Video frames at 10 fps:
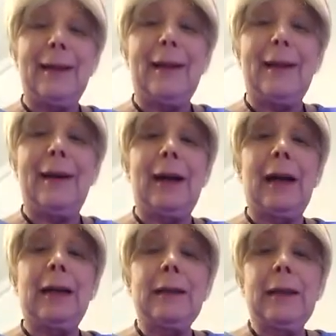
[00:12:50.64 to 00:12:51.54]

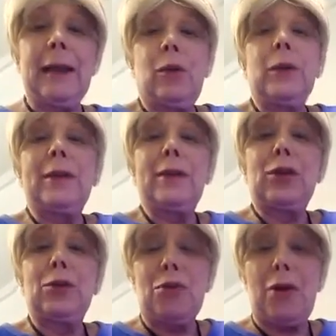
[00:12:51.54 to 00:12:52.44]
I think that's a
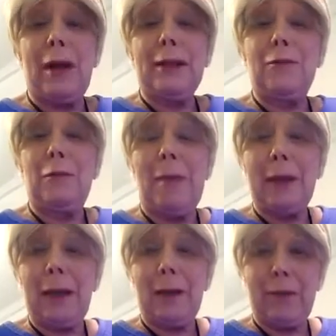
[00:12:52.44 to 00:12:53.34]
surprise for
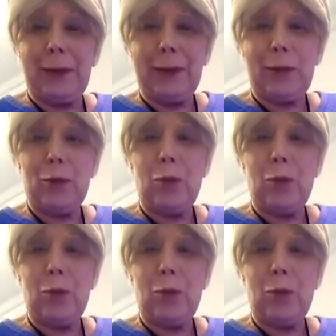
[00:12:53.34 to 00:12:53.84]
many of us.